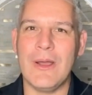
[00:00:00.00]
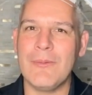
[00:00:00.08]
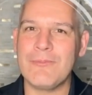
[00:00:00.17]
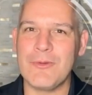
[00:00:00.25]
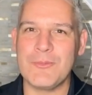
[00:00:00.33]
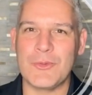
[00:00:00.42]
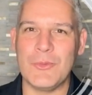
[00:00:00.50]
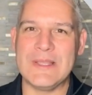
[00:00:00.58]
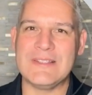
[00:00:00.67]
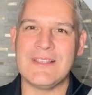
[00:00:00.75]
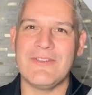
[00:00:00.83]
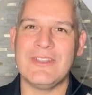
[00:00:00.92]
up from
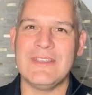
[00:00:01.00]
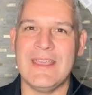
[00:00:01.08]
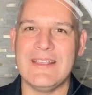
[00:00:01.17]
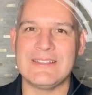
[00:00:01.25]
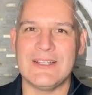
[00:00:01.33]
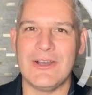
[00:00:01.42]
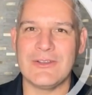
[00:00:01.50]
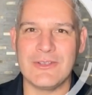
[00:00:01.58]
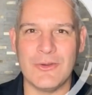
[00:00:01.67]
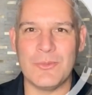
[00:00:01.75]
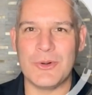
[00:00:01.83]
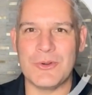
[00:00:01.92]
27 days in
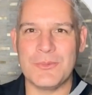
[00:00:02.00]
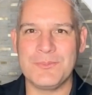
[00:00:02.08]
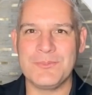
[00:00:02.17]
October.